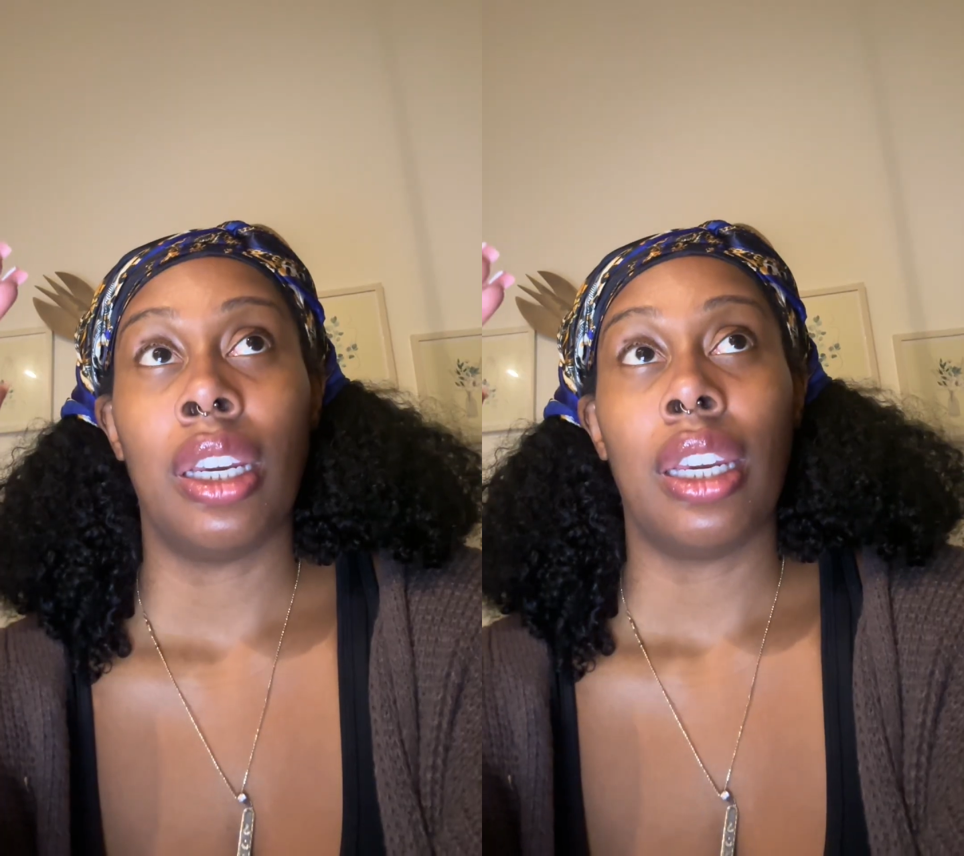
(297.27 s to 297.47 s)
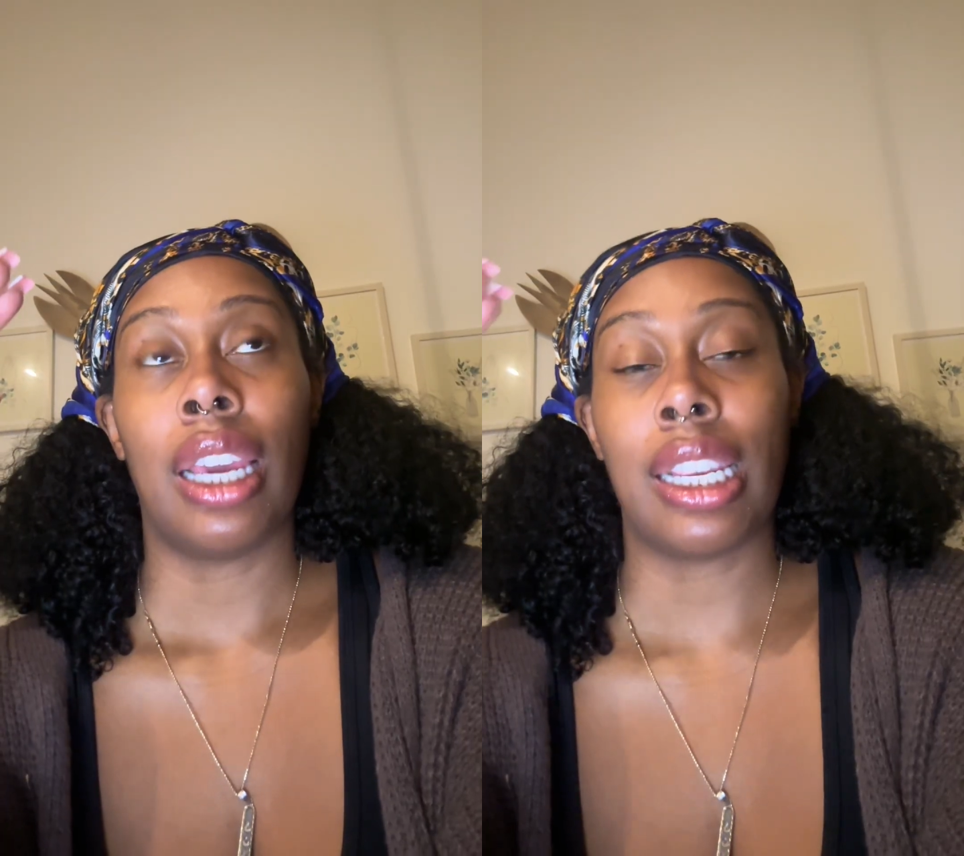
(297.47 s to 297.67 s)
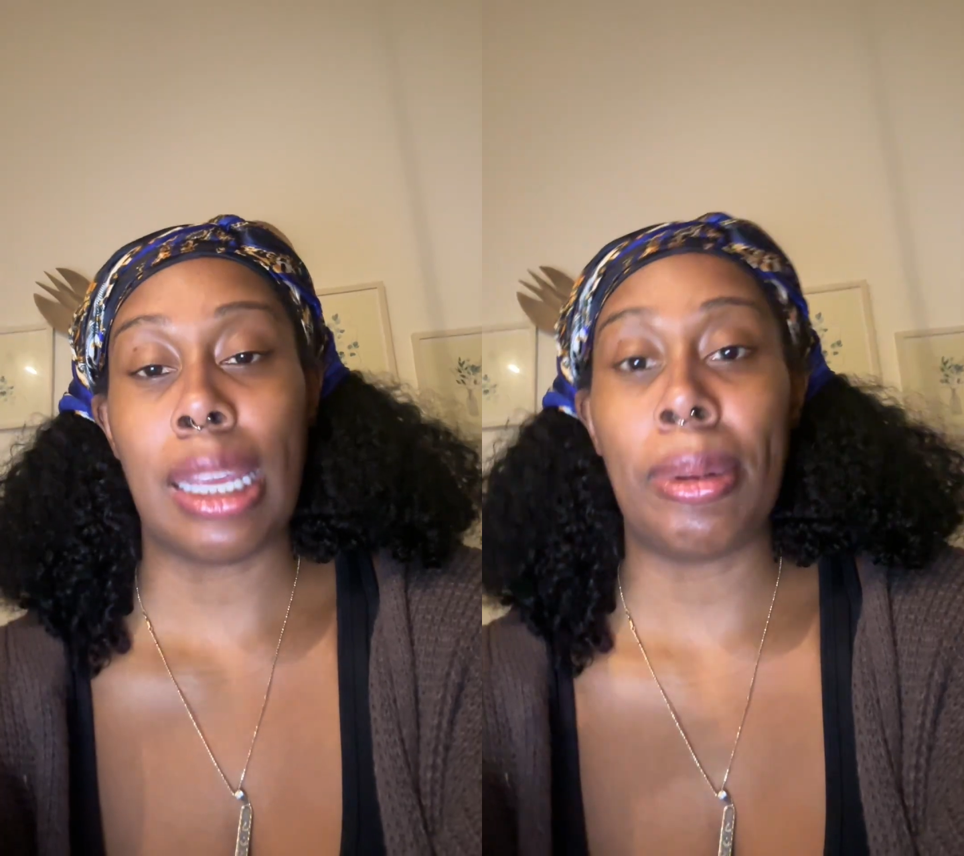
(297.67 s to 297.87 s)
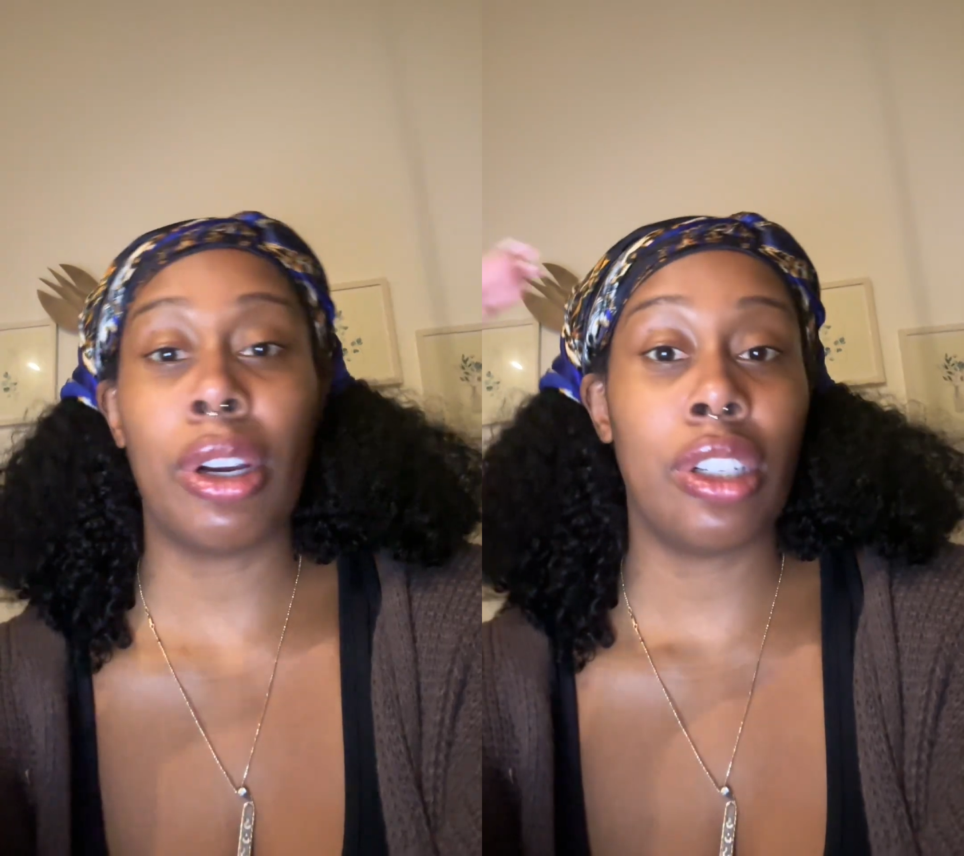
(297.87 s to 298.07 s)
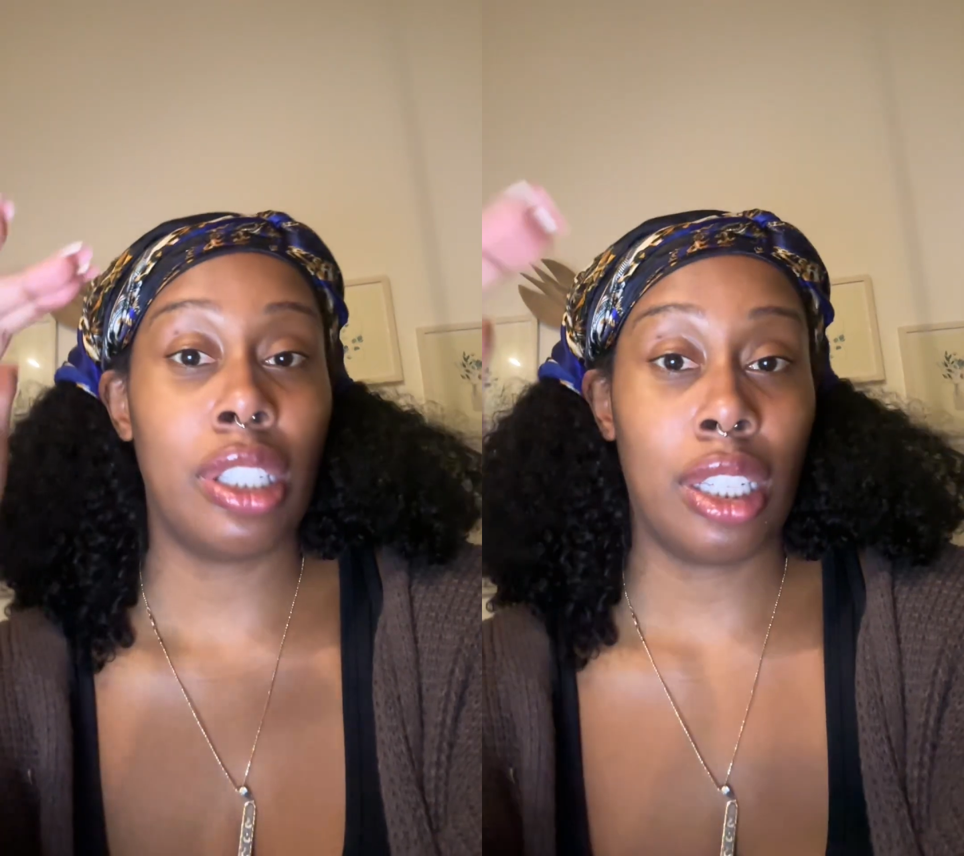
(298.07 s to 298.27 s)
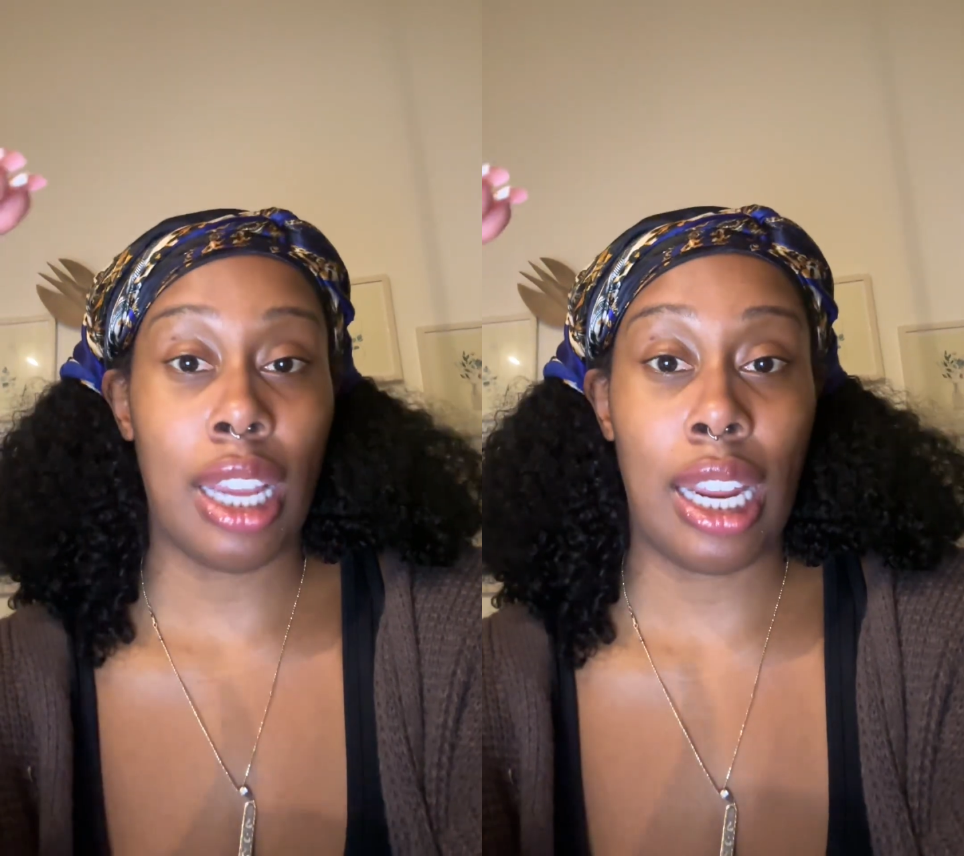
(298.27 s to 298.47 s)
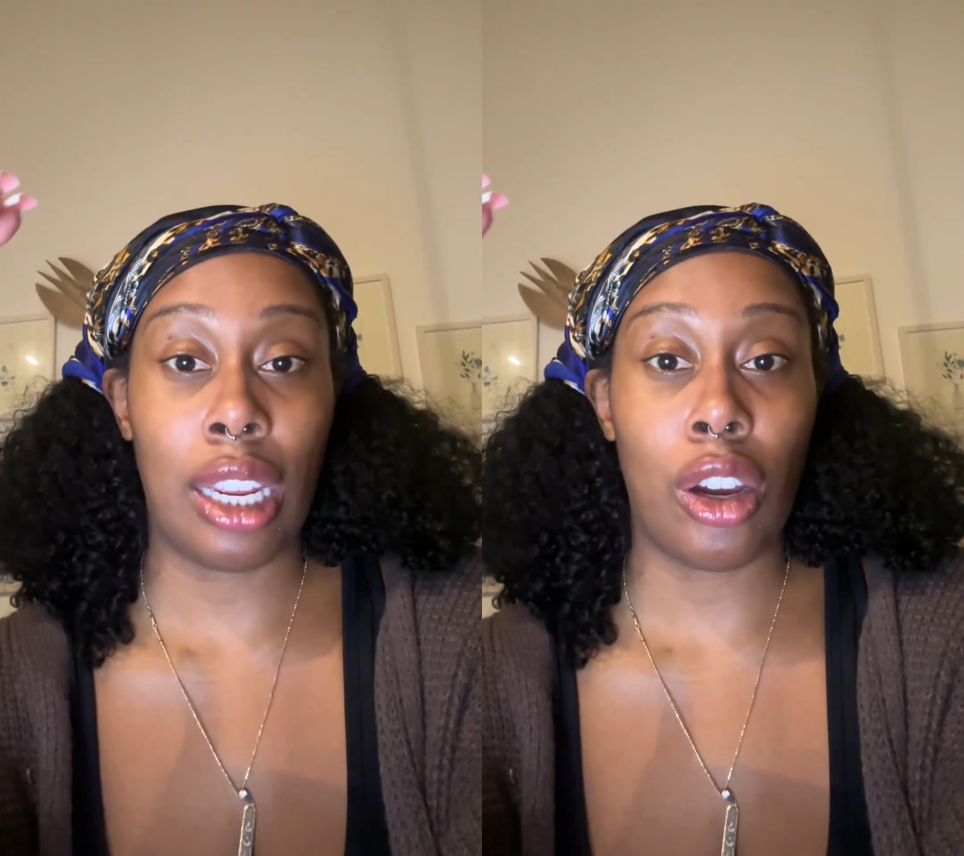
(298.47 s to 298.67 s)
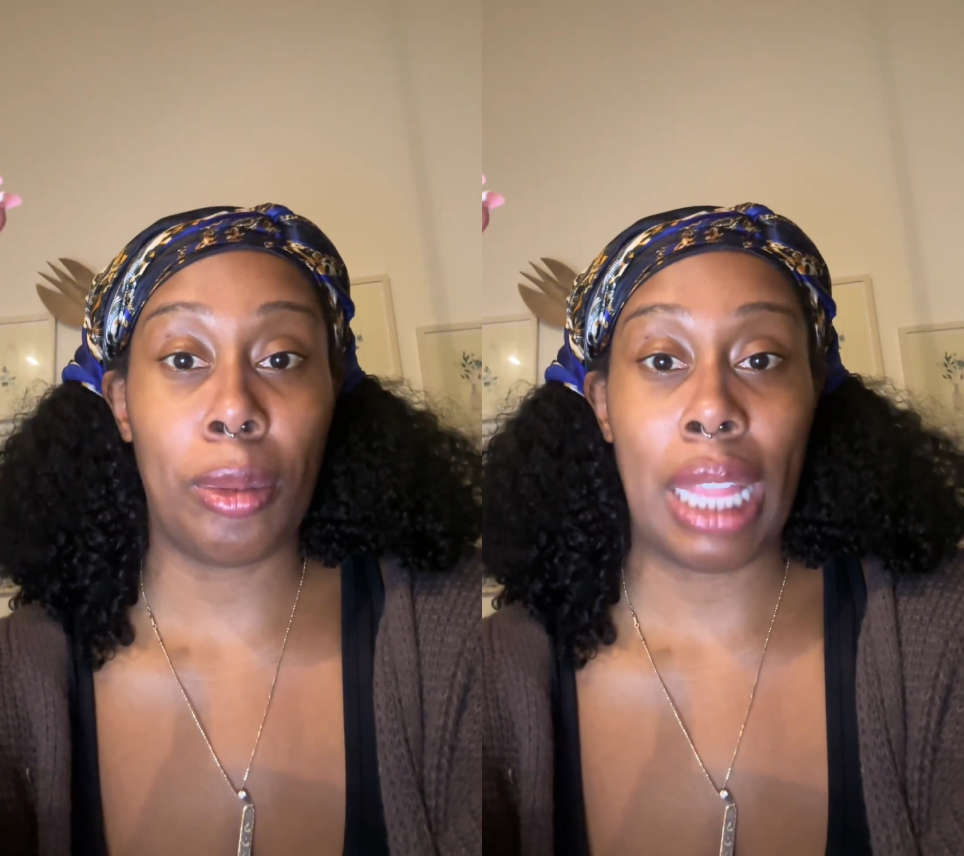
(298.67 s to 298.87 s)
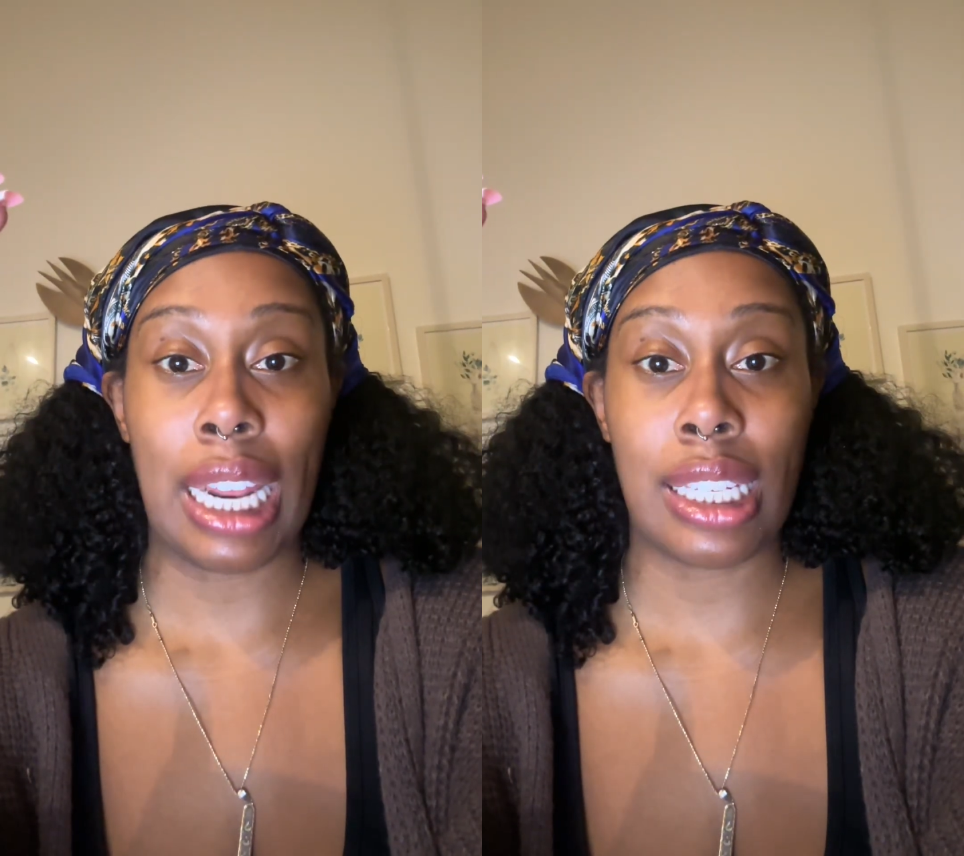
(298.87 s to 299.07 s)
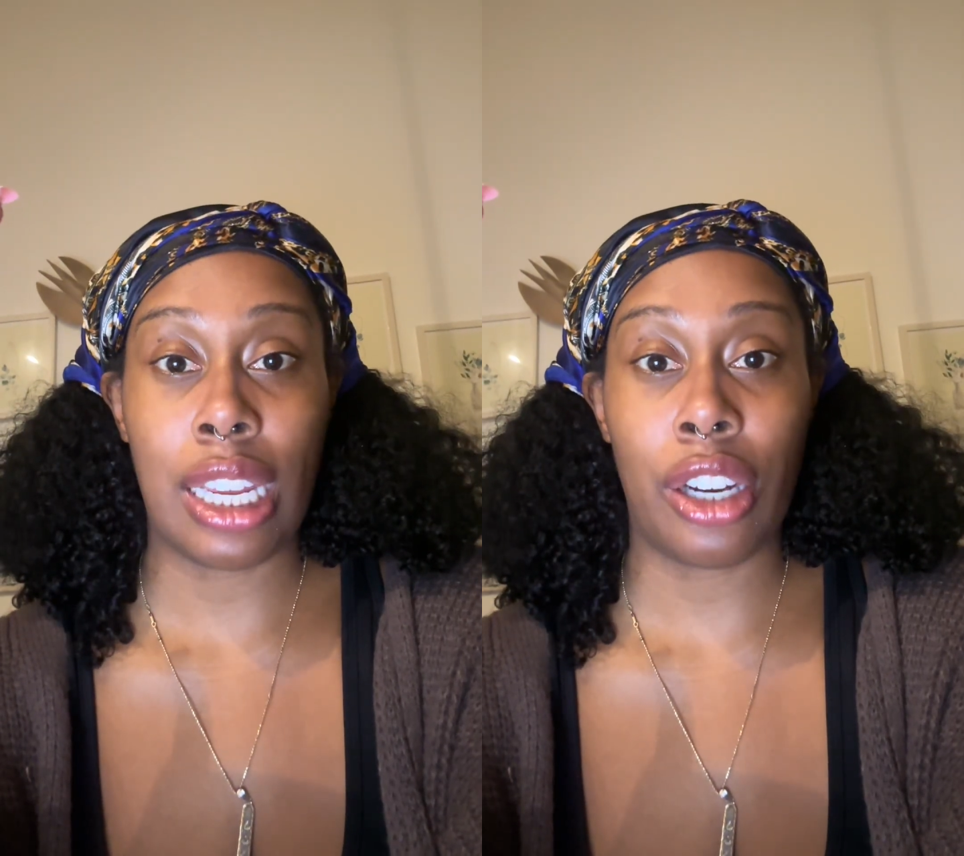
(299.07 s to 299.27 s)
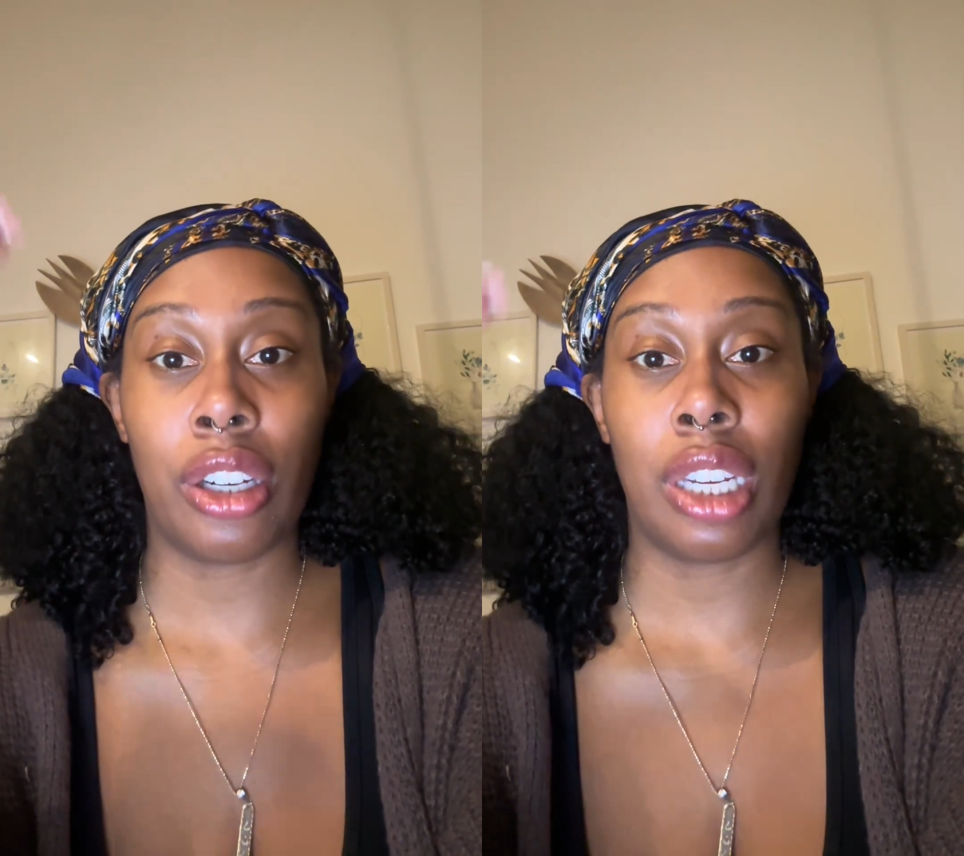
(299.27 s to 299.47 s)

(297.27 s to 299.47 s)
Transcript: accepting or declining on planning center.